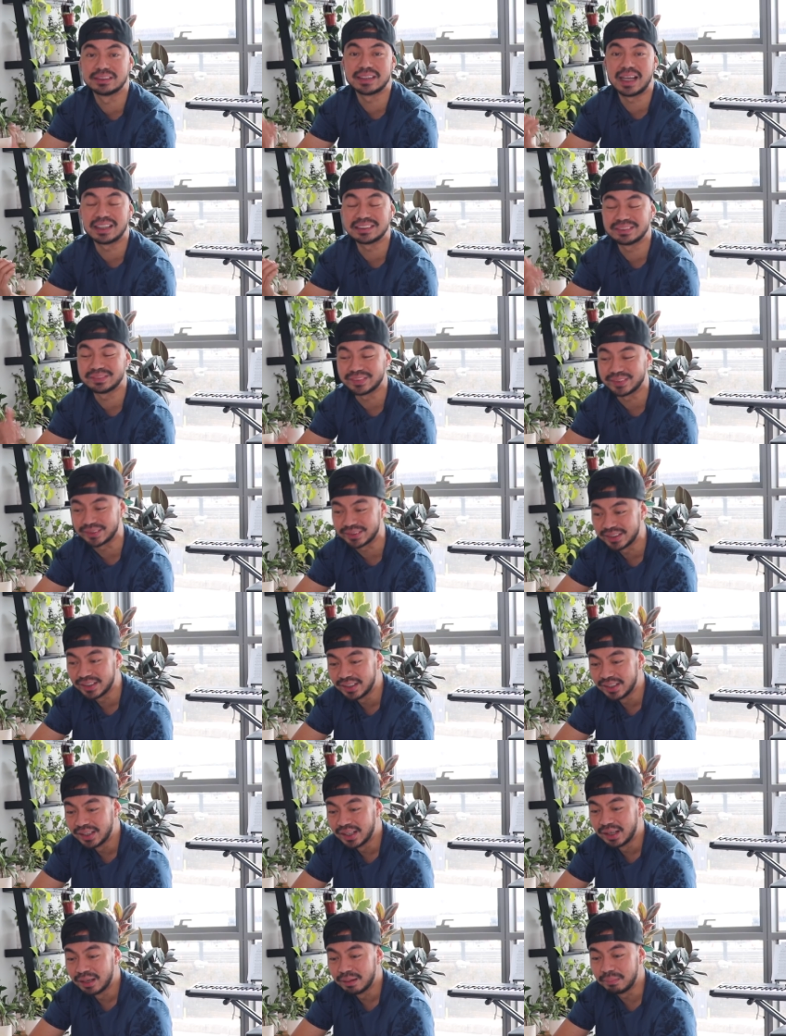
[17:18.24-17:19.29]
saxophone,
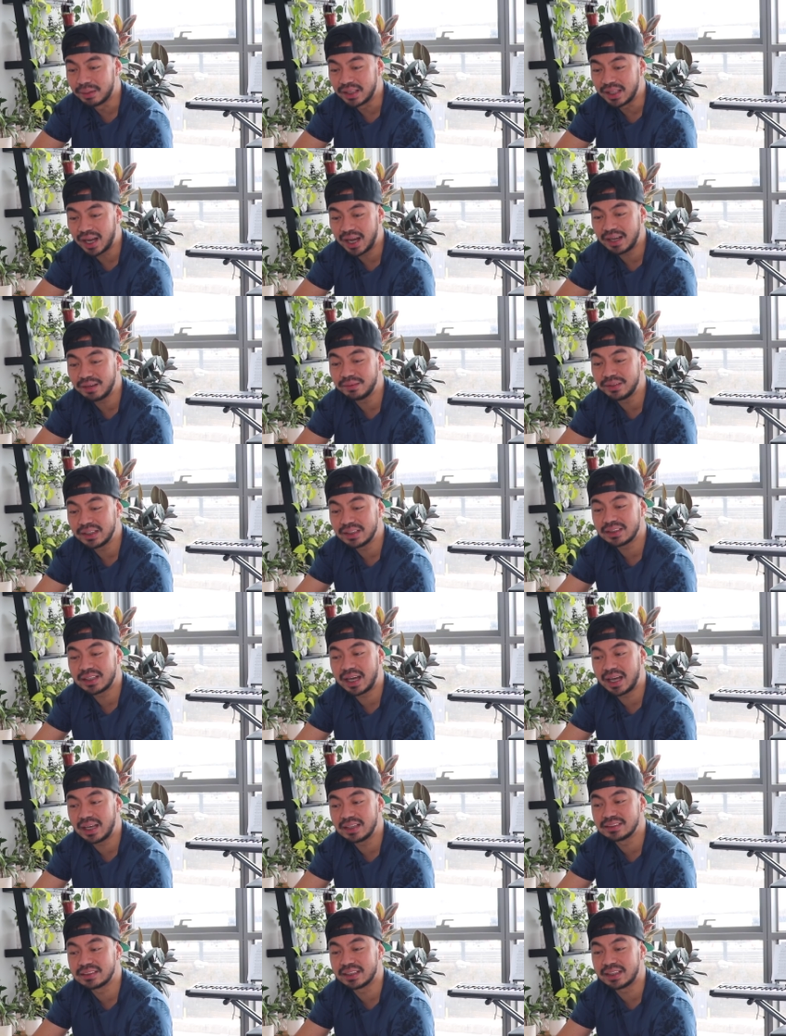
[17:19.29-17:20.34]
but I
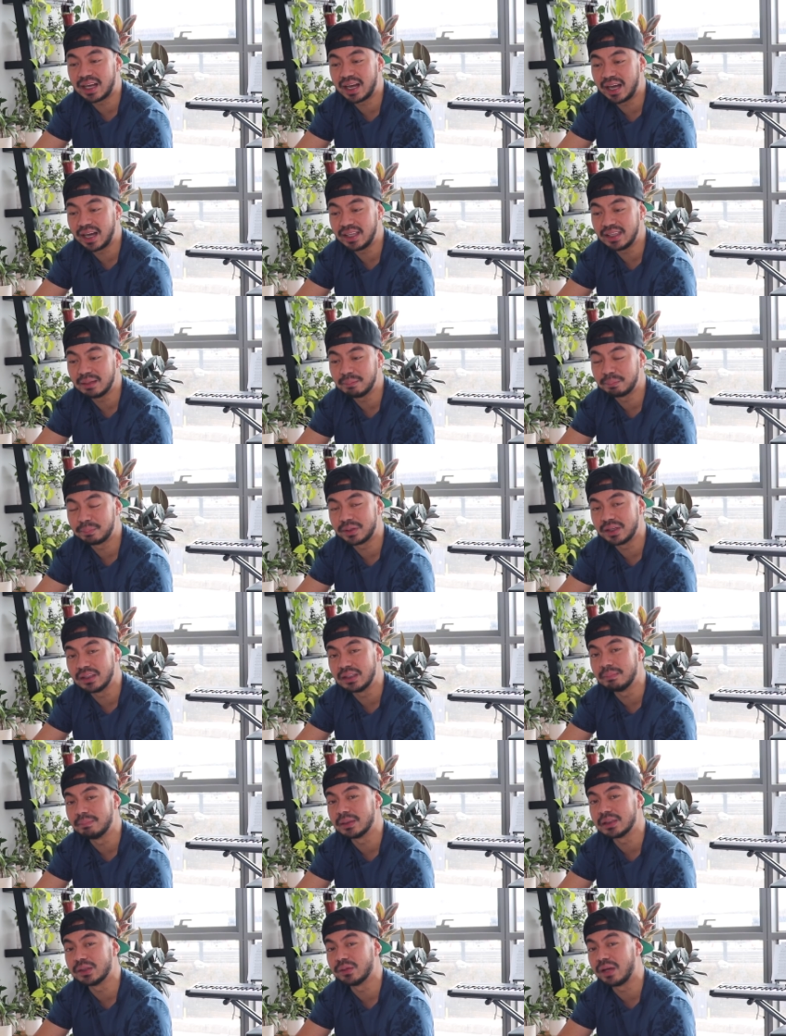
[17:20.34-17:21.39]
realize that I am pretty
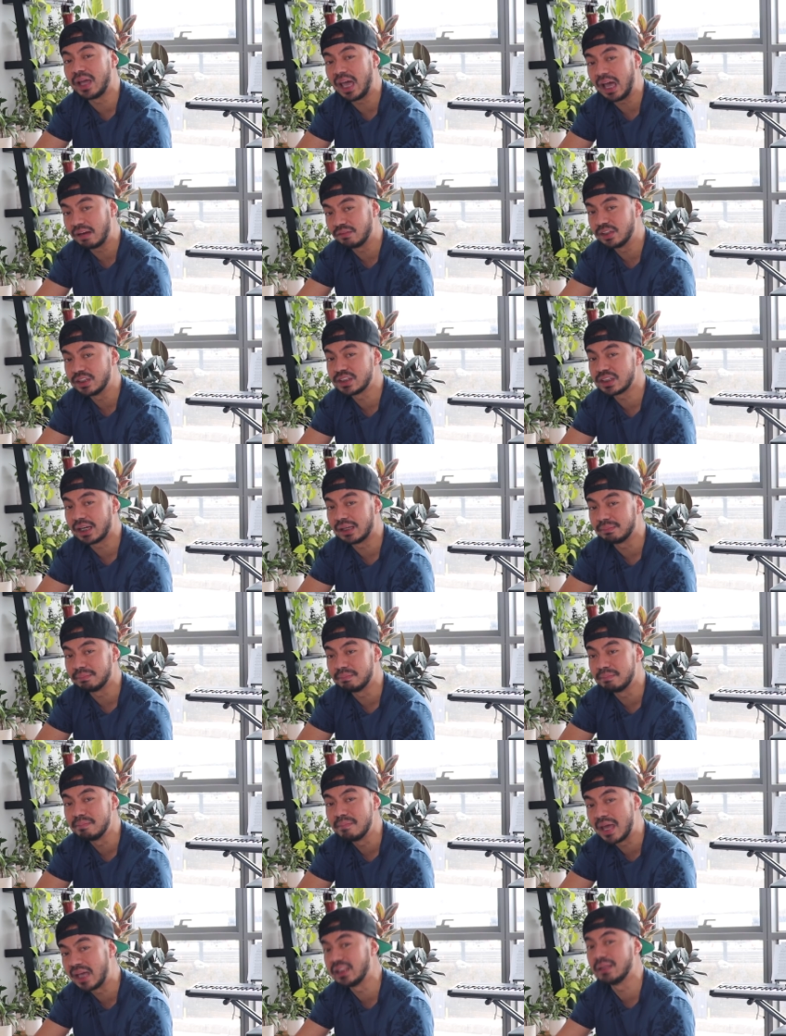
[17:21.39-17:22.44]
below average at
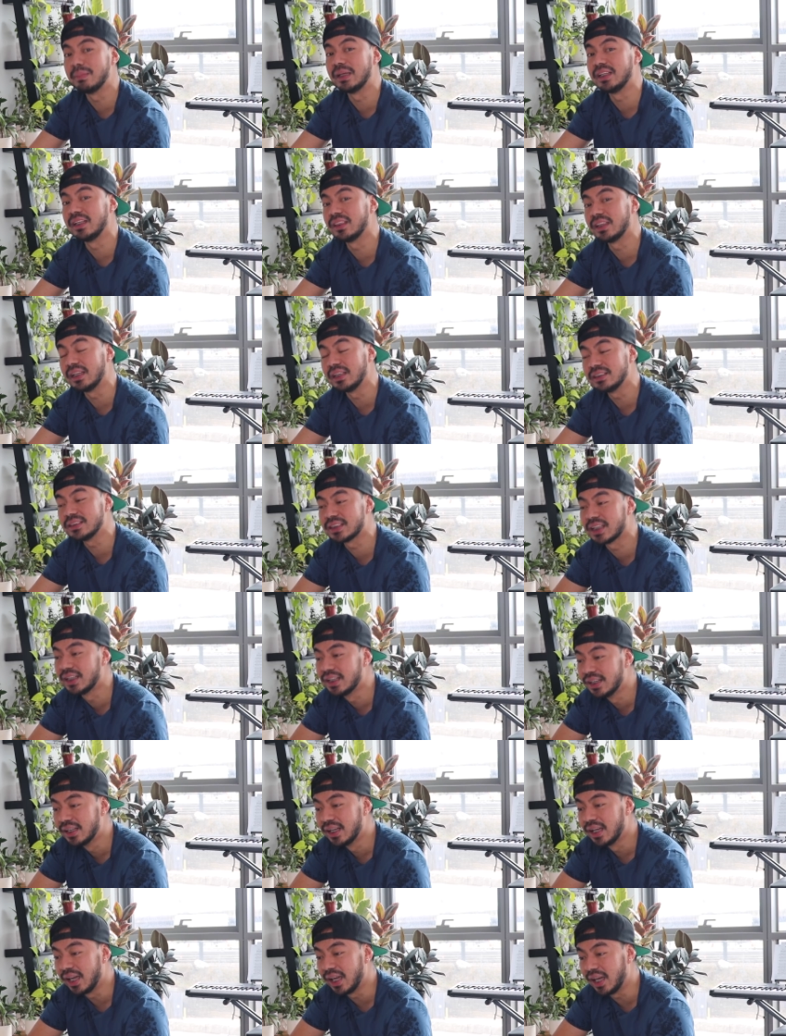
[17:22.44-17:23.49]
many, many things
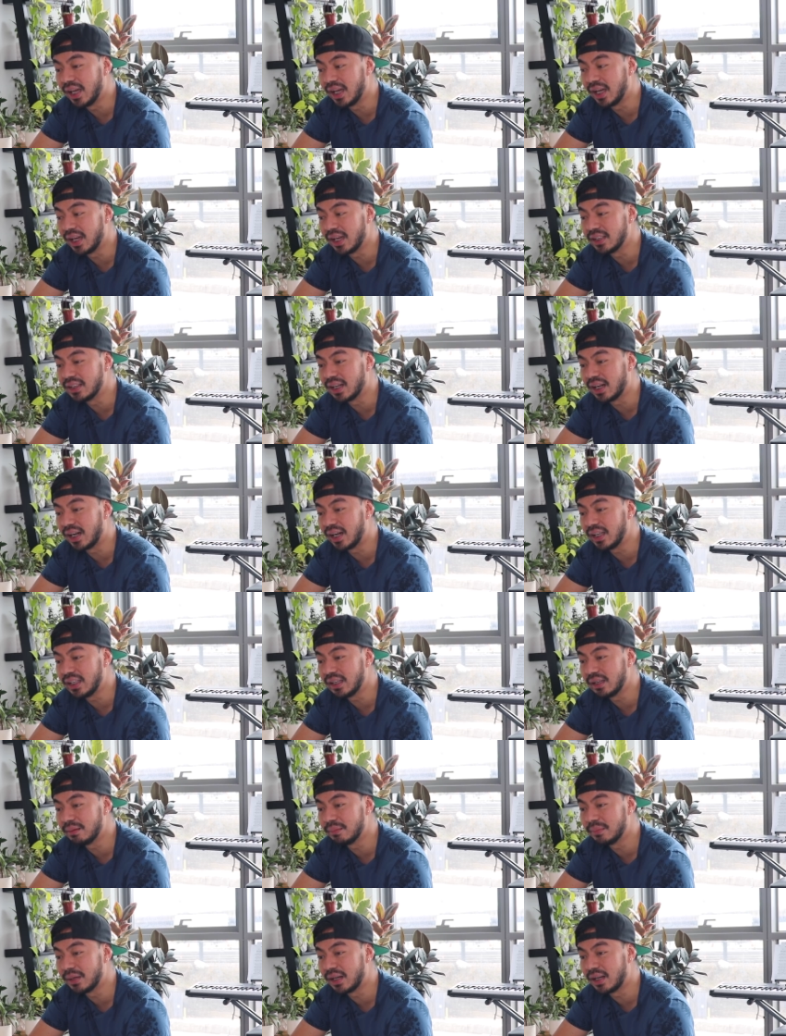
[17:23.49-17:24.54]
and I
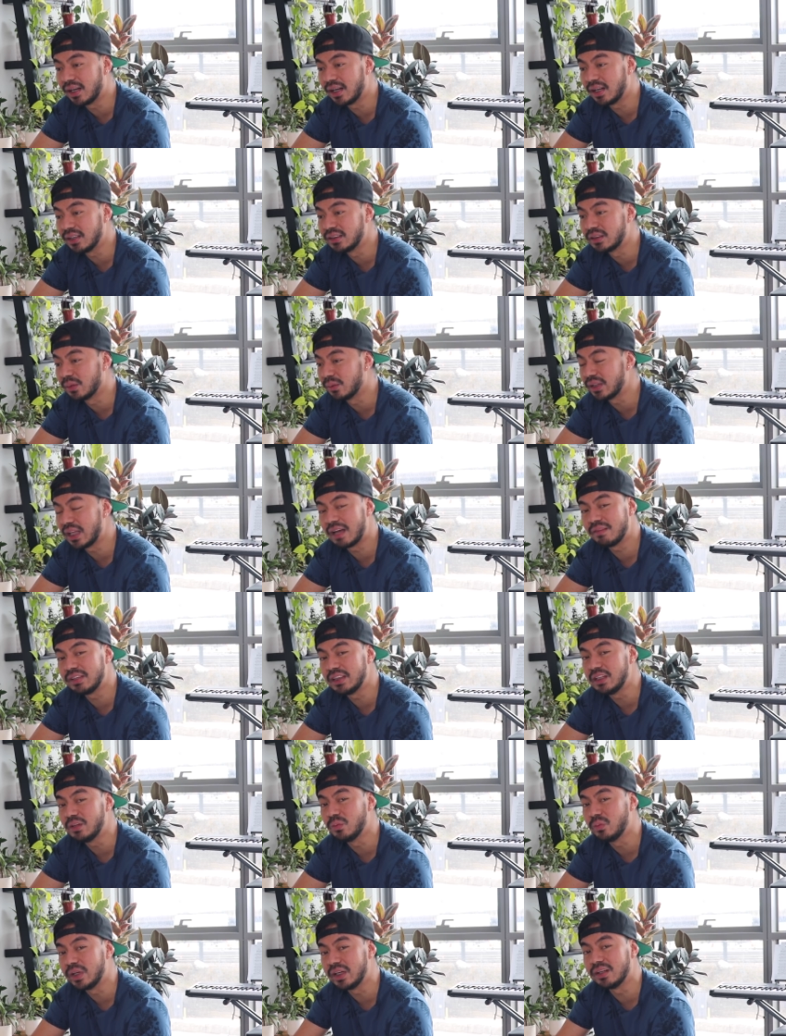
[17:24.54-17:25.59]
am, uh, don't have
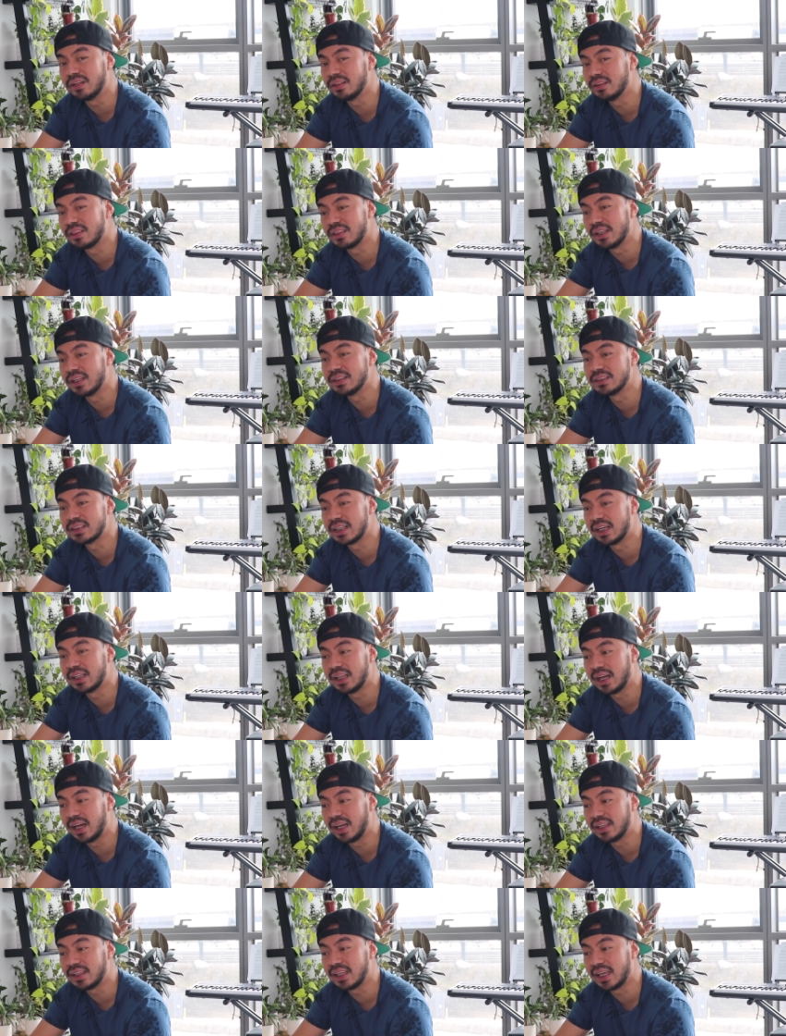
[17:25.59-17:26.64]
any weird things that
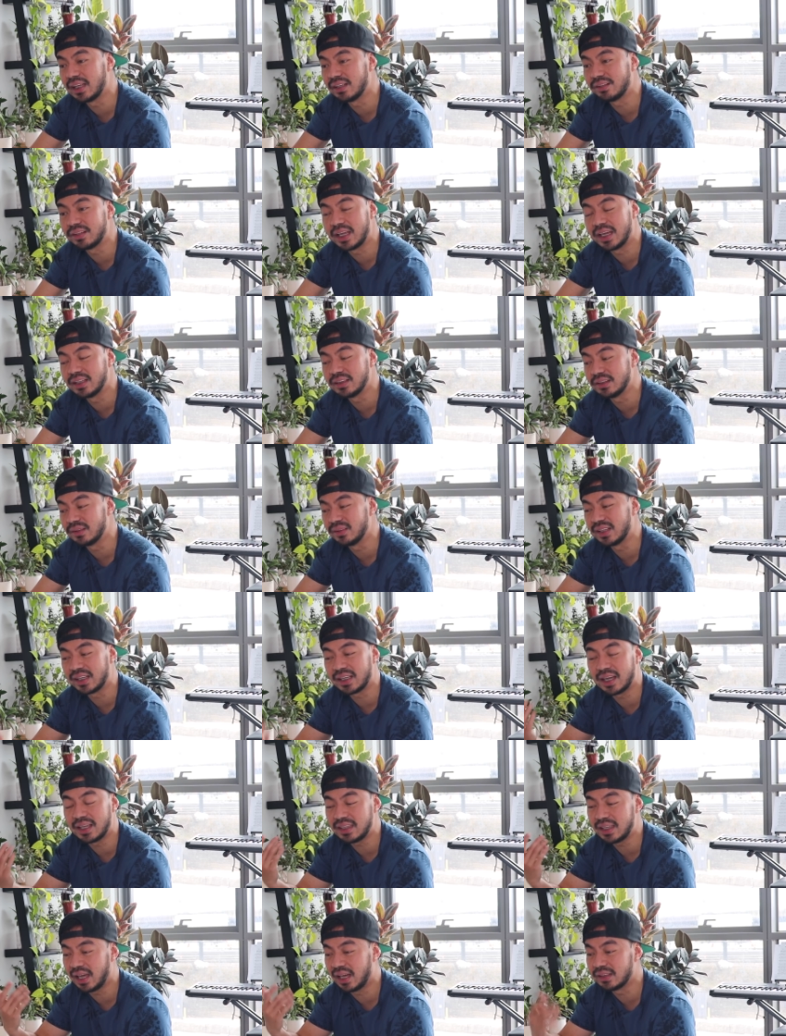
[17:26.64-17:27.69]
I can or can't do. Like
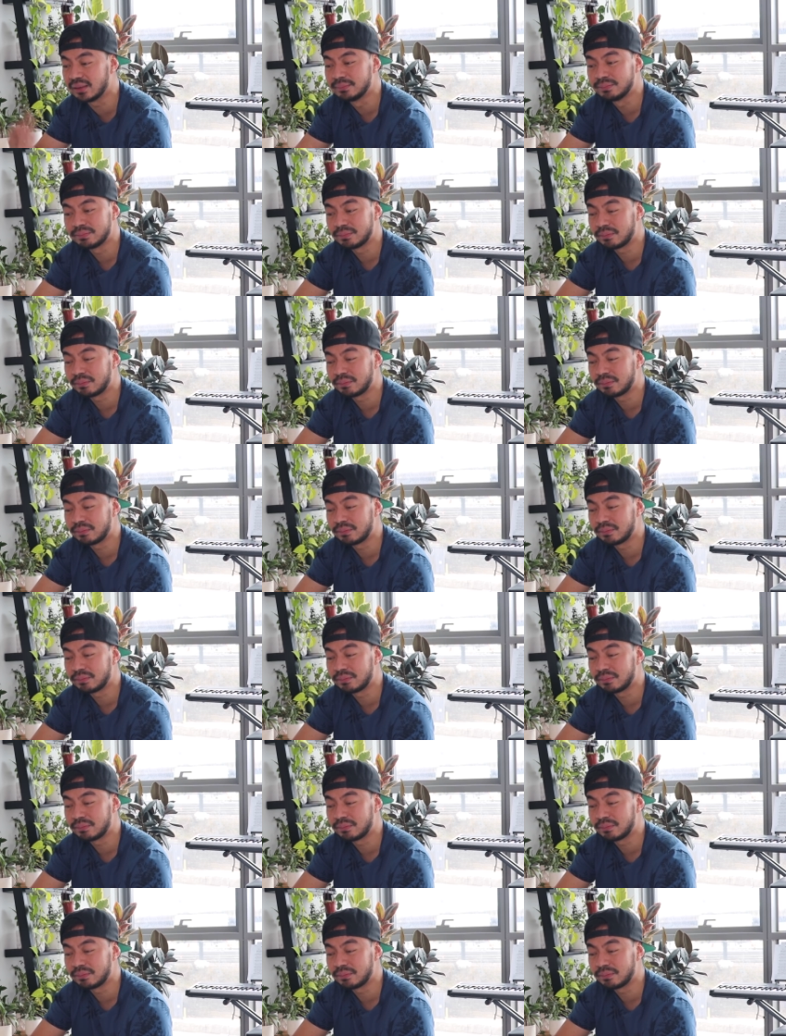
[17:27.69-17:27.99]
I can't